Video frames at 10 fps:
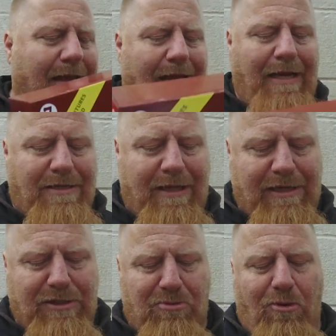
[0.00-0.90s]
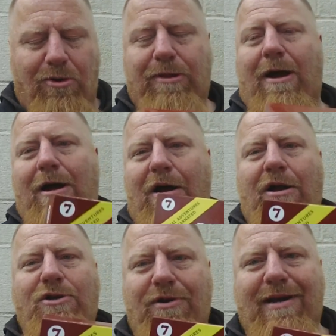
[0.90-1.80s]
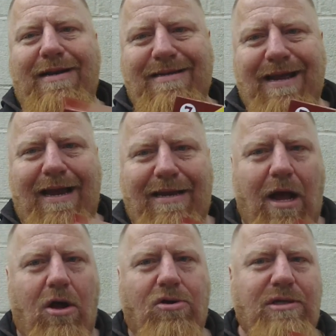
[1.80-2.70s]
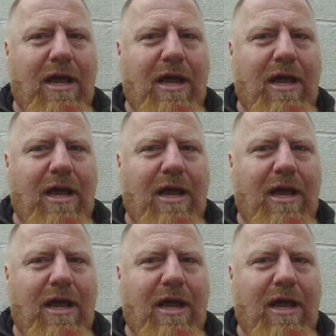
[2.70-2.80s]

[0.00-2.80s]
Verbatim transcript: is this worth one hundred ten dollars?